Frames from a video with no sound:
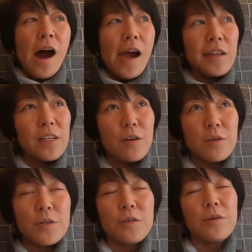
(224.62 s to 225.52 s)

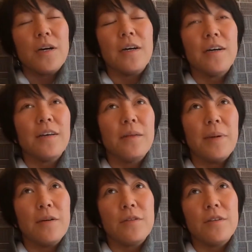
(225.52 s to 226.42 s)
the
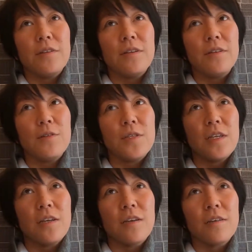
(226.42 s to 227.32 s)
mountain to
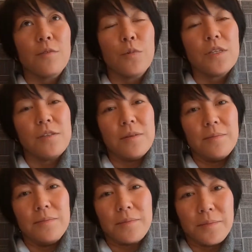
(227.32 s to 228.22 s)
seek
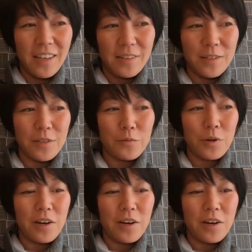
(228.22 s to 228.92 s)
wisdom. And this is